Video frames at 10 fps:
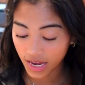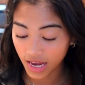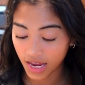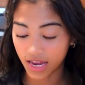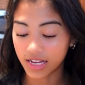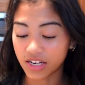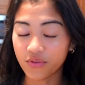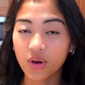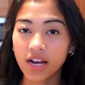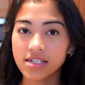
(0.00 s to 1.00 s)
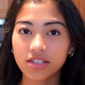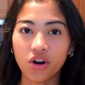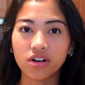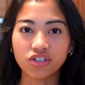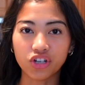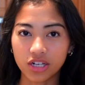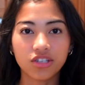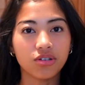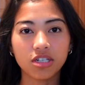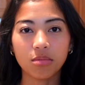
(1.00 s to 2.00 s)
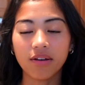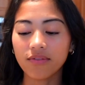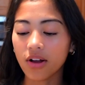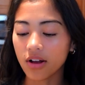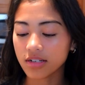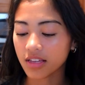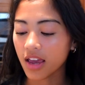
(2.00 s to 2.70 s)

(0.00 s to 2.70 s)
And if you guys are just new to my vlogs,